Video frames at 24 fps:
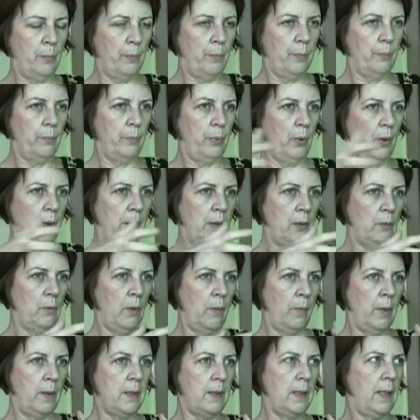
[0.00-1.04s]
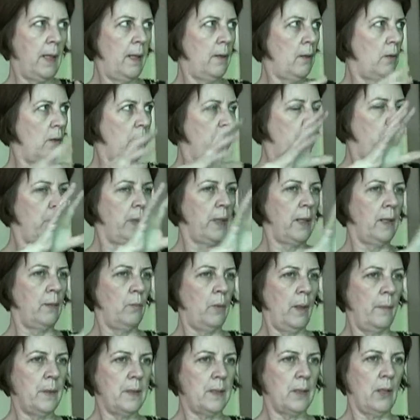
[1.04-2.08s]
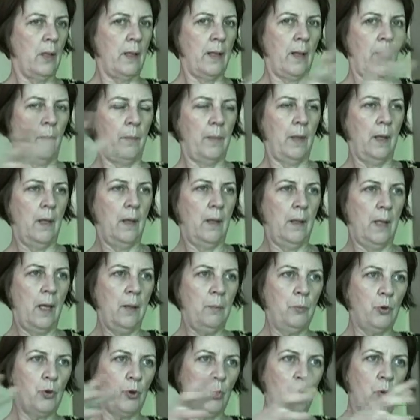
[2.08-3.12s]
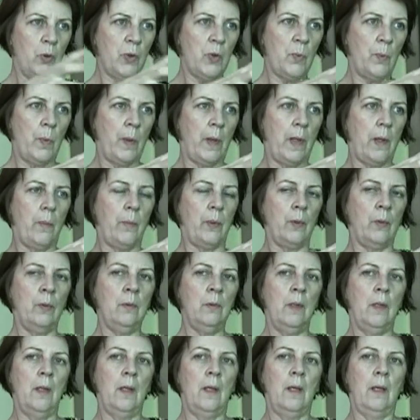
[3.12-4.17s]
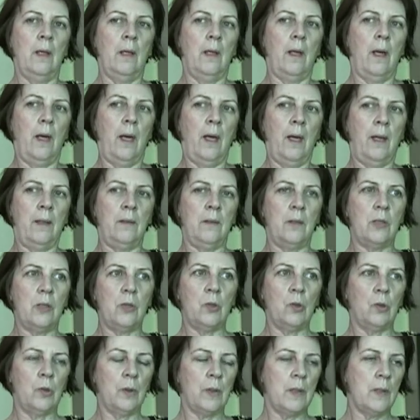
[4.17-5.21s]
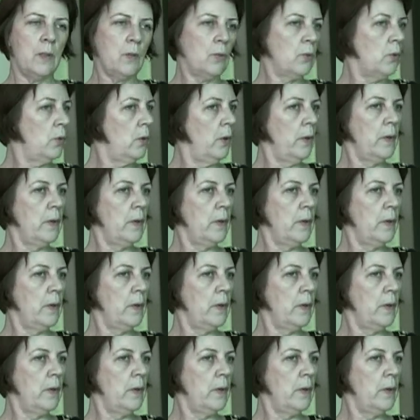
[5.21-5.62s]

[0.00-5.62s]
and pulling the women together and putting their website up, that draws people, and stories are all